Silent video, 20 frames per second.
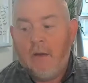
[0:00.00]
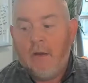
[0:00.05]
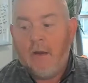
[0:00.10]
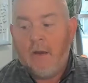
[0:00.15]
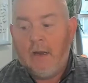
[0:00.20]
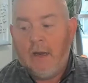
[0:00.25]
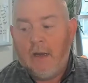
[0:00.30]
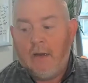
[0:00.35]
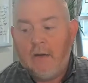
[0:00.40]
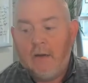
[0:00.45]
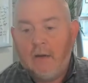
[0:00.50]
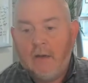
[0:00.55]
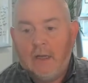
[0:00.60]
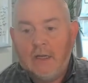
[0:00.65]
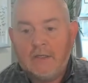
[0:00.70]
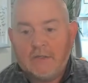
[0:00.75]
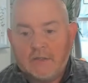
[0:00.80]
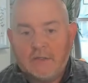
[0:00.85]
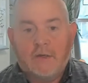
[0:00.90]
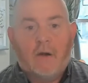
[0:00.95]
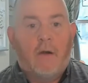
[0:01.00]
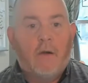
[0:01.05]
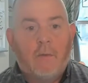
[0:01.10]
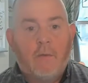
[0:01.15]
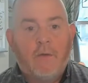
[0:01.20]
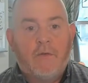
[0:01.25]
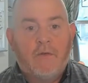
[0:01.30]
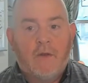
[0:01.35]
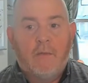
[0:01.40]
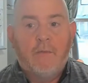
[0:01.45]
And let's start
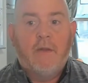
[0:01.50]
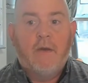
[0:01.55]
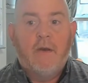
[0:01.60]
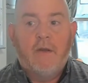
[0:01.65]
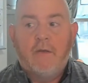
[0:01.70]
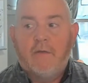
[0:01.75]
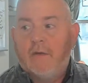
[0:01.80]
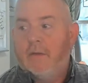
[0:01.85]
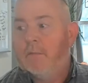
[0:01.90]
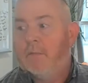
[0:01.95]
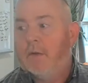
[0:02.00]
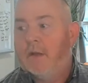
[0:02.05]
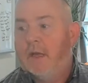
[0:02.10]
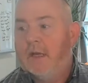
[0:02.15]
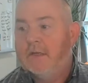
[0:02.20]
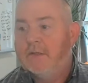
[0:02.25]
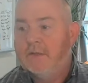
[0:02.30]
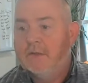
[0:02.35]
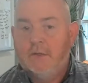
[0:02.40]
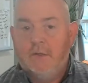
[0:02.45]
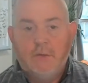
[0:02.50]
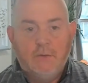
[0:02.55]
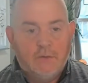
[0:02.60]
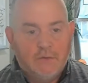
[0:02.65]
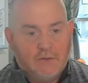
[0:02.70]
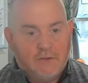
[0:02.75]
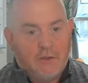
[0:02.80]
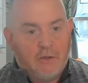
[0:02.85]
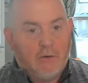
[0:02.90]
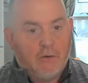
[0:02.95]
with something as simple as
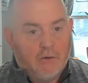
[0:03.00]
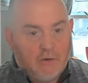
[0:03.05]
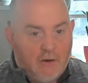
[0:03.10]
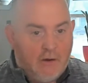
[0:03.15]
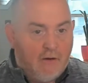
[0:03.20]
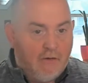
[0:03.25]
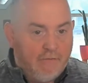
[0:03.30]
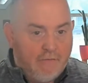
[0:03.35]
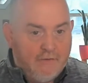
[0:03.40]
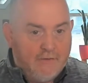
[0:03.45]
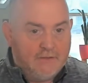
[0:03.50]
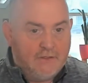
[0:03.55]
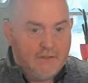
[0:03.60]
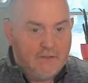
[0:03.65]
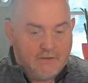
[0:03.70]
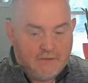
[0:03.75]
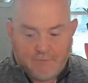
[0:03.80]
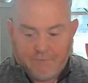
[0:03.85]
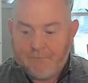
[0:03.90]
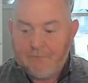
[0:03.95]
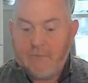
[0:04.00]
Newton's third law of physics.